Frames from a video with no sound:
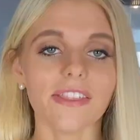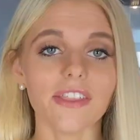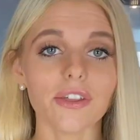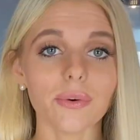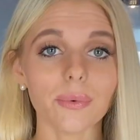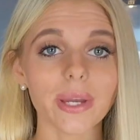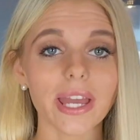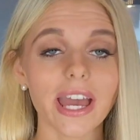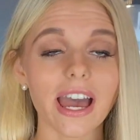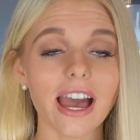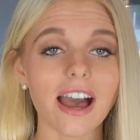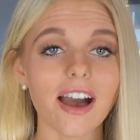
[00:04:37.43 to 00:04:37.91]
And then
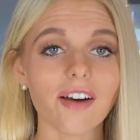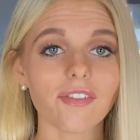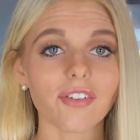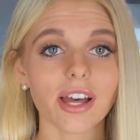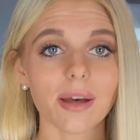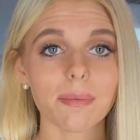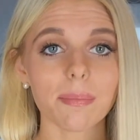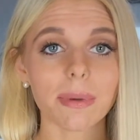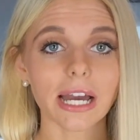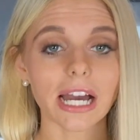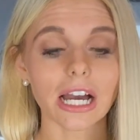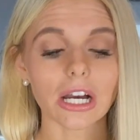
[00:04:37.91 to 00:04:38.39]
we have
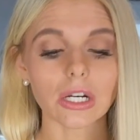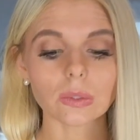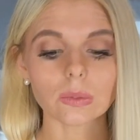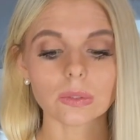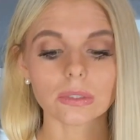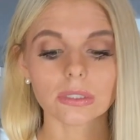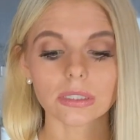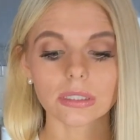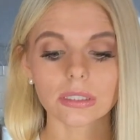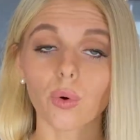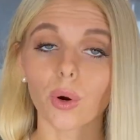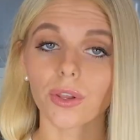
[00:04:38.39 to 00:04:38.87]

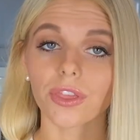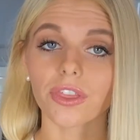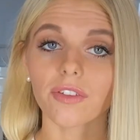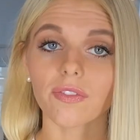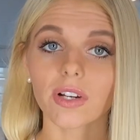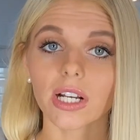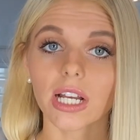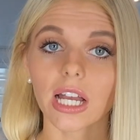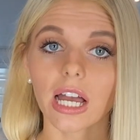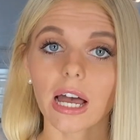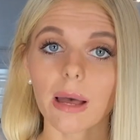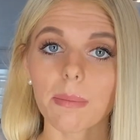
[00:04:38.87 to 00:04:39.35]
about 1/4 of
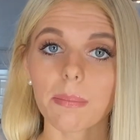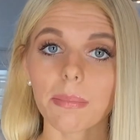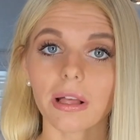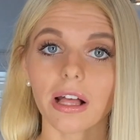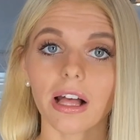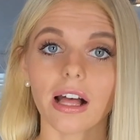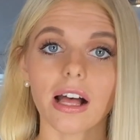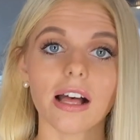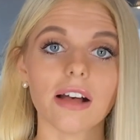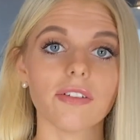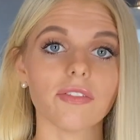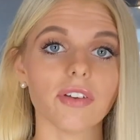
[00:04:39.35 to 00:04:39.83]
a cup
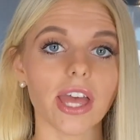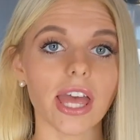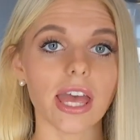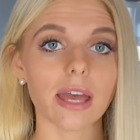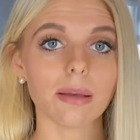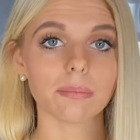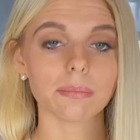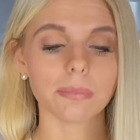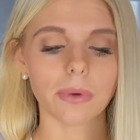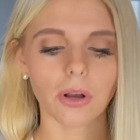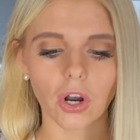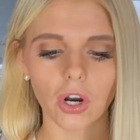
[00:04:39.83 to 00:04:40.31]
of
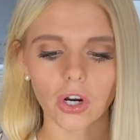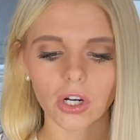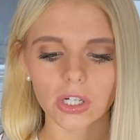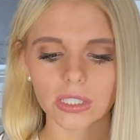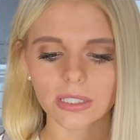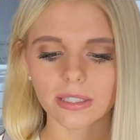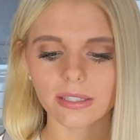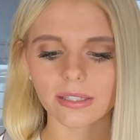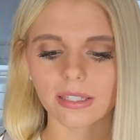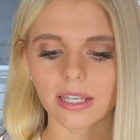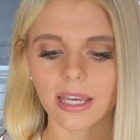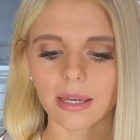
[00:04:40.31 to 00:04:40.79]
hemp
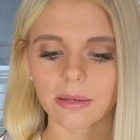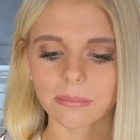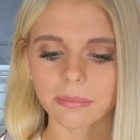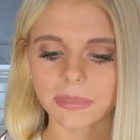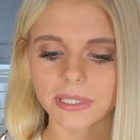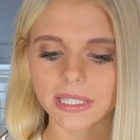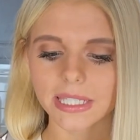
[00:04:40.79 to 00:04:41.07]
hearts, hemp